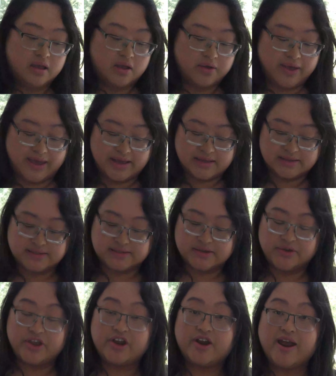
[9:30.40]
Okay,
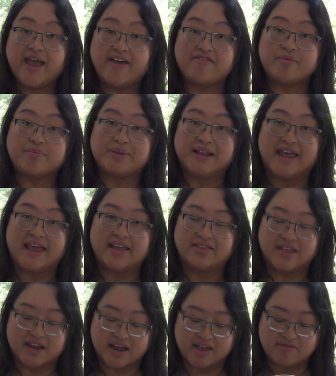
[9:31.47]
so here I have a plate
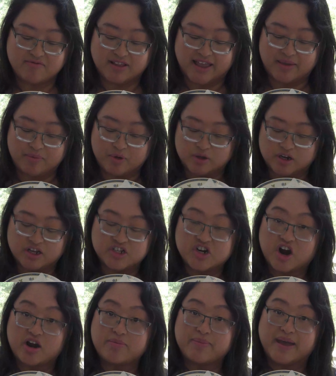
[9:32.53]
that I've labeled
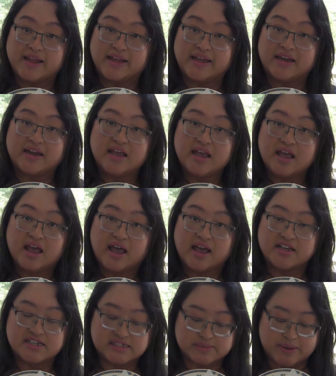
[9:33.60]
Kajari Melon.
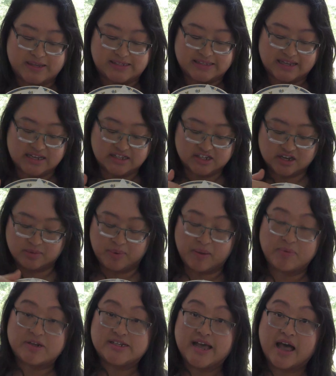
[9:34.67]
I just basically took a
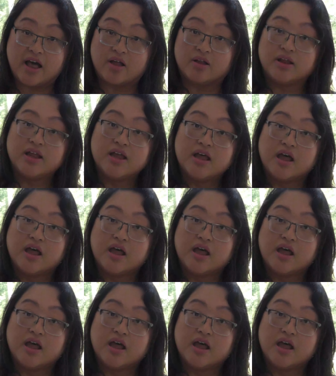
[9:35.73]
paper towel.